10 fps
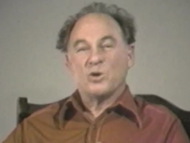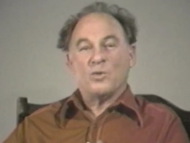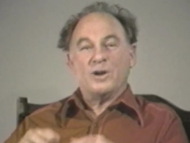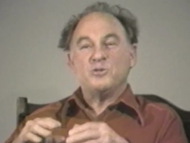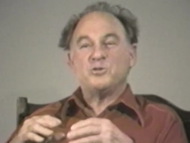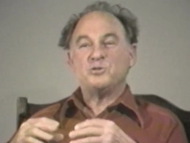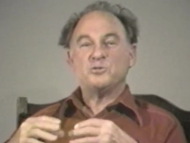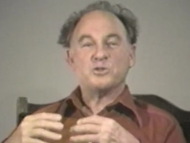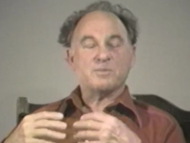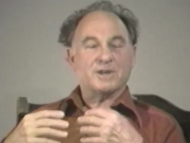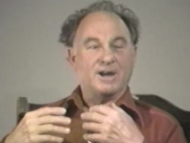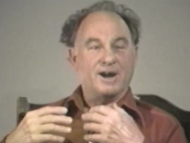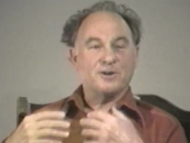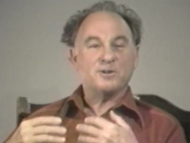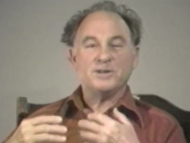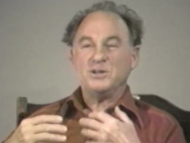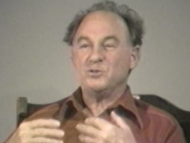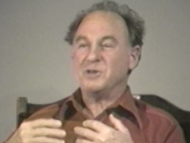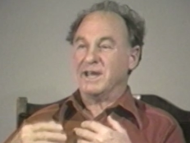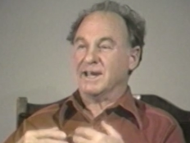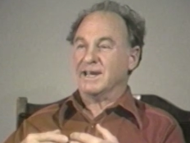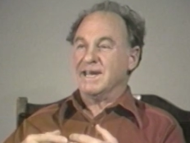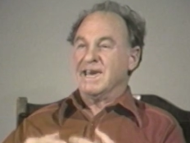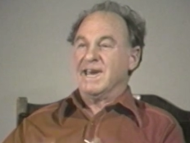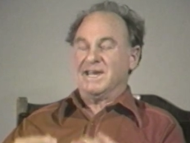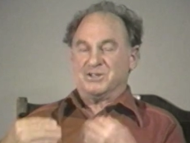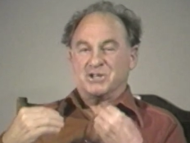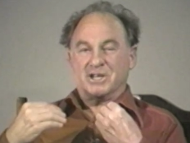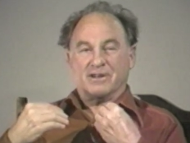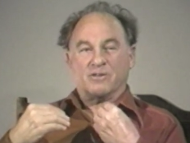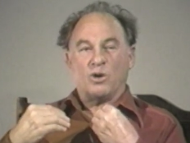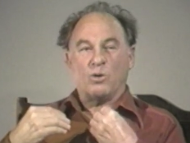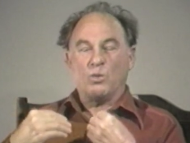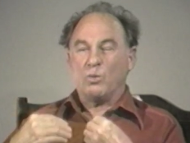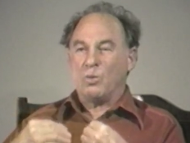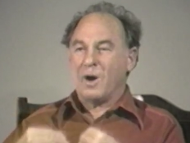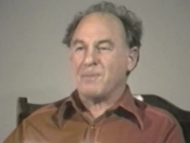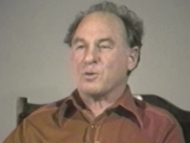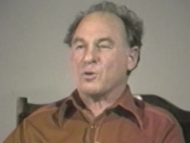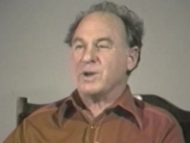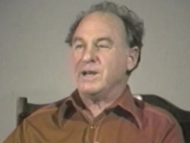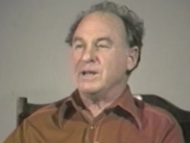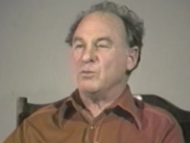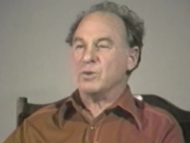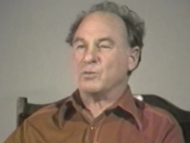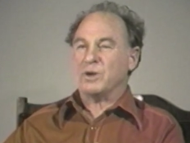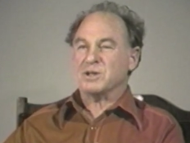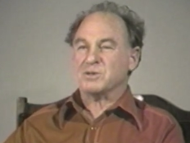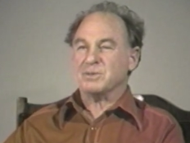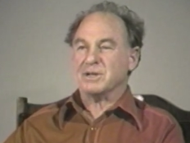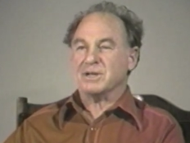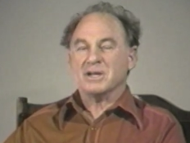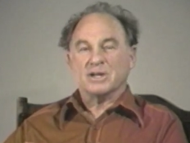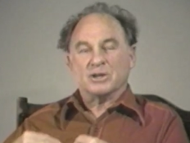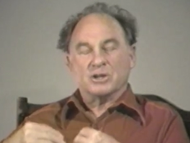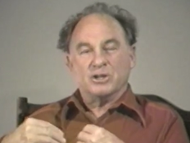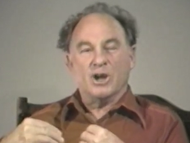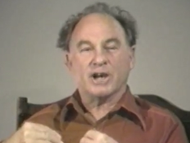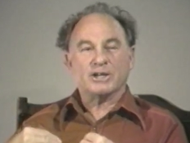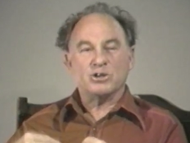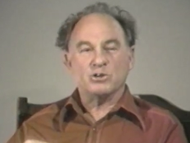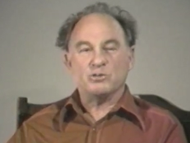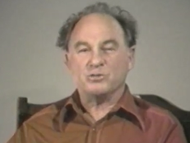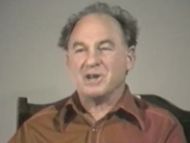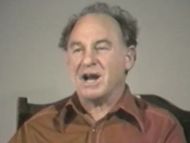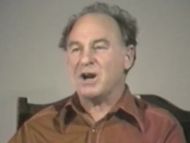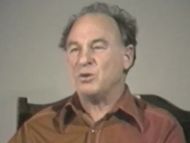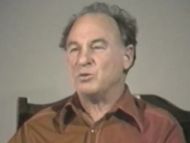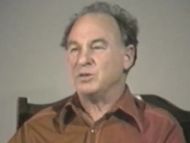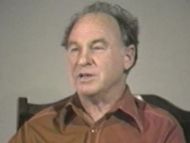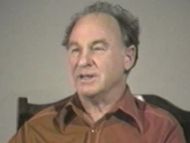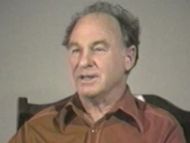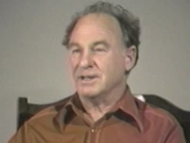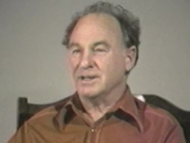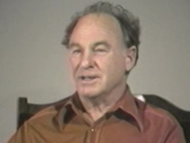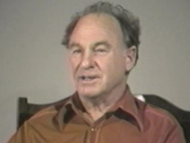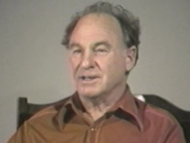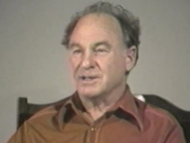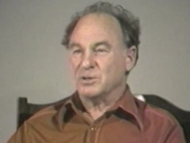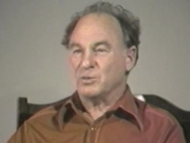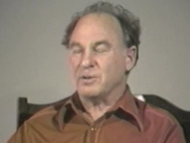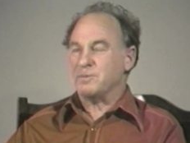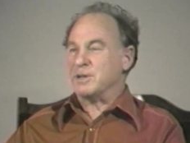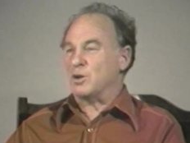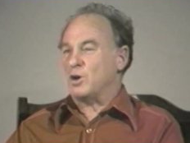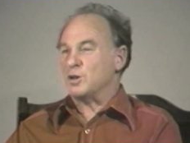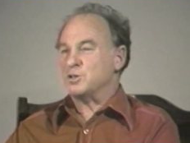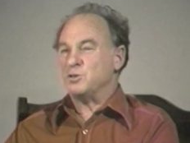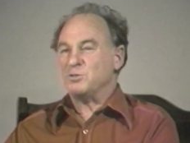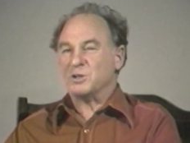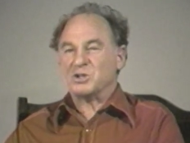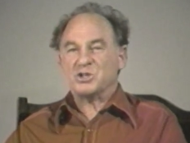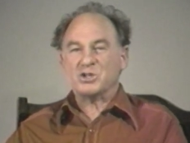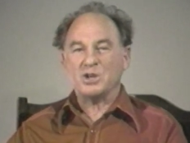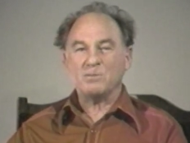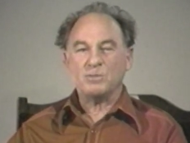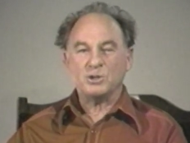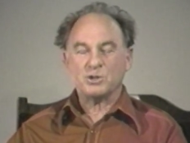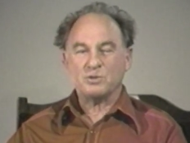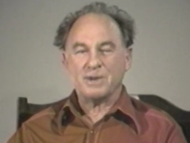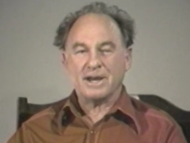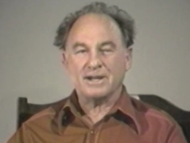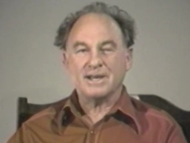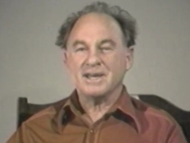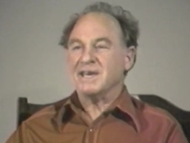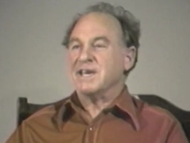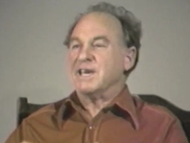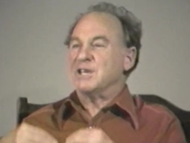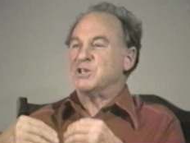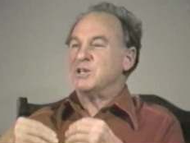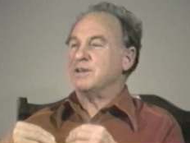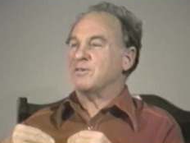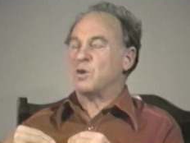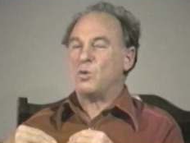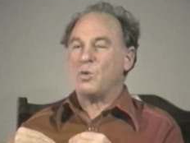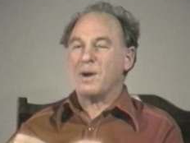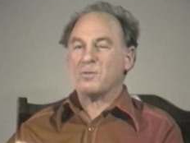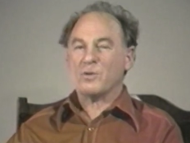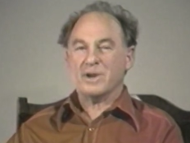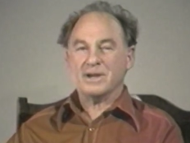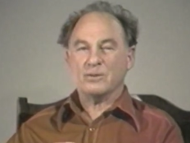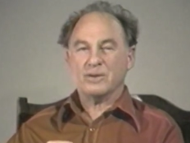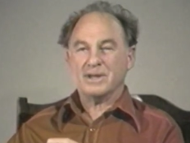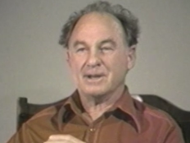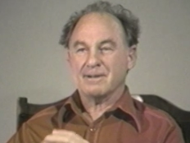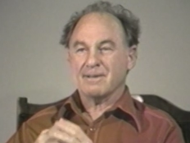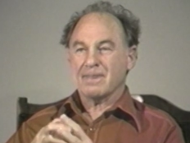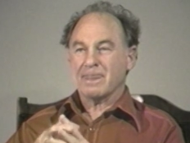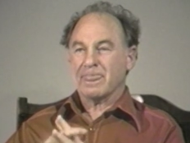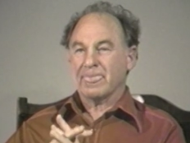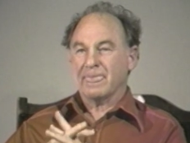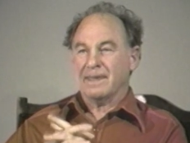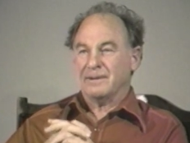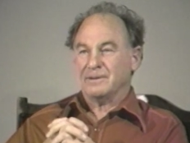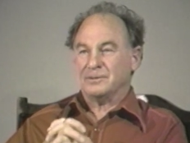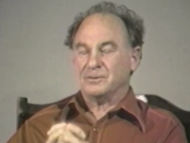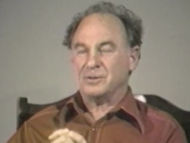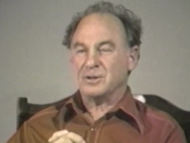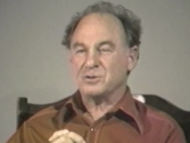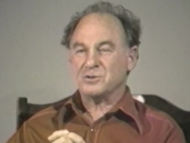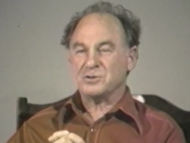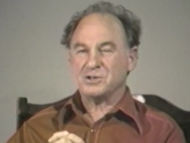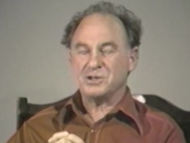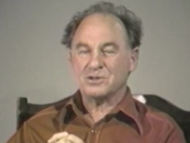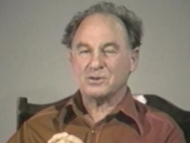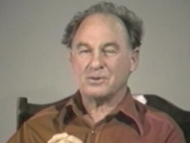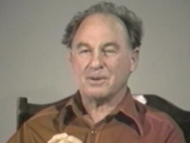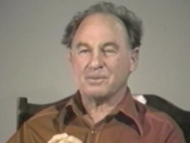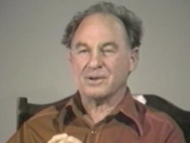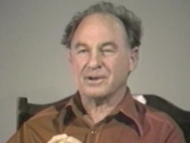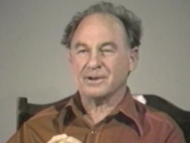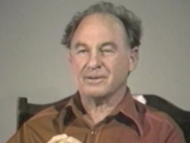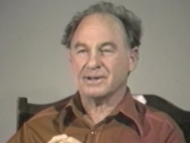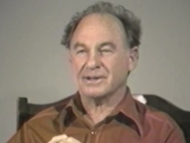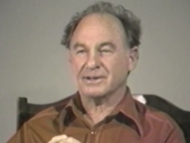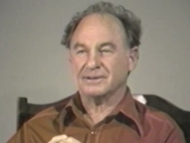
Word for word: Why don't you do something utterly unique instead of cooperating with what has been knocking you down? what has been causing you to stumble so badly, instead of cooperating with it, why don't you cease cooperating with it?